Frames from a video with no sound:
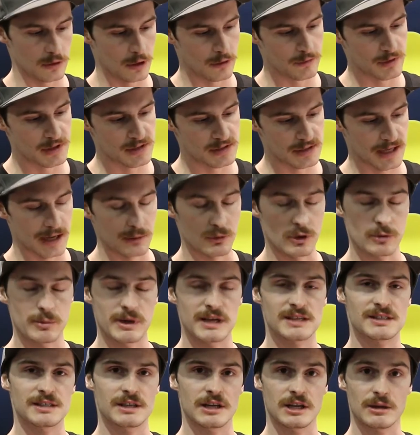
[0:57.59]

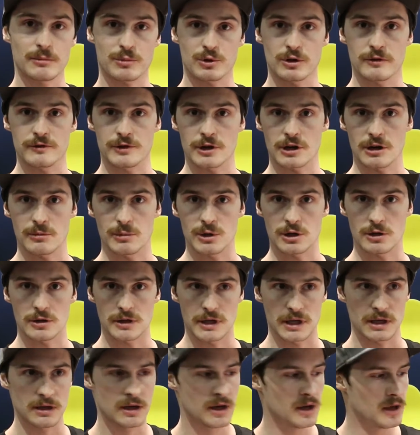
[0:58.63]
basically to improve
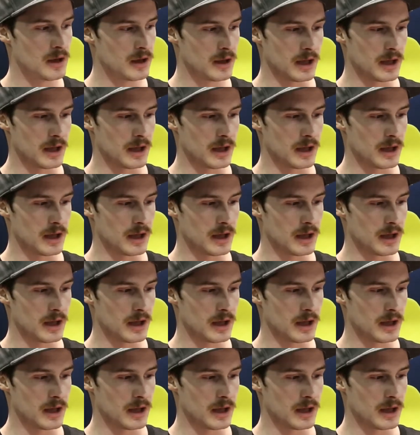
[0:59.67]
durability